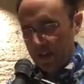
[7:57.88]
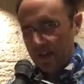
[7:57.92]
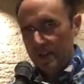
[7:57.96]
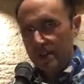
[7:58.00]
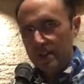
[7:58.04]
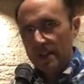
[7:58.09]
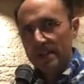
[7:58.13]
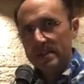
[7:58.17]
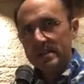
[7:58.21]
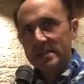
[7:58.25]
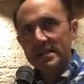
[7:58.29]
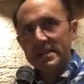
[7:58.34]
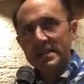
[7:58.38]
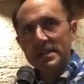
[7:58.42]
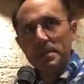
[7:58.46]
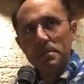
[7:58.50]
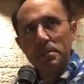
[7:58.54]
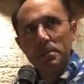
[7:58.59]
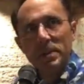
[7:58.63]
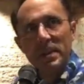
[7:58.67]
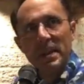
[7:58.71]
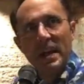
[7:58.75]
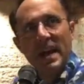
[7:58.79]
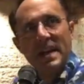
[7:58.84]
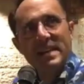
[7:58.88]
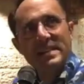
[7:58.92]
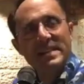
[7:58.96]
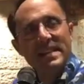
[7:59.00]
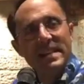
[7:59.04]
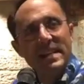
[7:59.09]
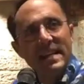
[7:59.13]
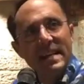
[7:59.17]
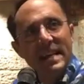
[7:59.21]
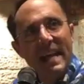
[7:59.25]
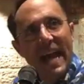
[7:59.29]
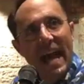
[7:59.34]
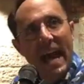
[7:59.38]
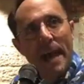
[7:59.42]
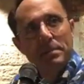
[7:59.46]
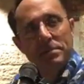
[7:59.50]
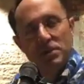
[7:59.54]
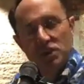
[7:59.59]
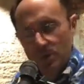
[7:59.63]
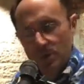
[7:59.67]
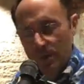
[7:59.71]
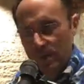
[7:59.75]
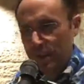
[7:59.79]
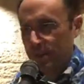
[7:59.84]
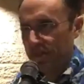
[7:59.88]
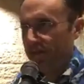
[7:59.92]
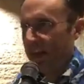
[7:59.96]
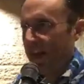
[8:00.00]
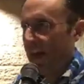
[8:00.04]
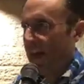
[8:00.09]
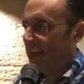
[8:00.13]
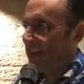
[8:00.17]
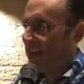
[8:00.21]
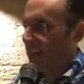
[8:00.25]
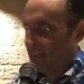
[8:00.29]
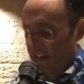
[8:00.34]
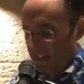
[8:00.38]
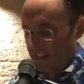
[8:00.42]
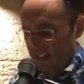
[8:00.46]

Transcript: symbolizing, capturing the fact that the